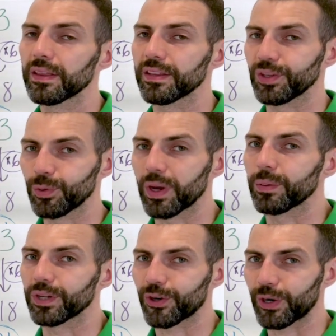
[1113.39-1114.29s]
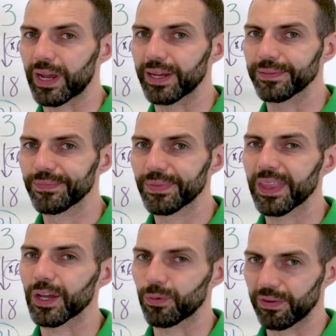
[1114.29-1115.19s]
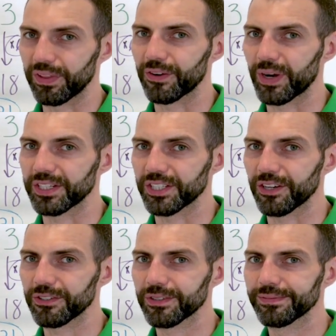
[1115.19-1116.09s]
that you were able to create equivalent ratios.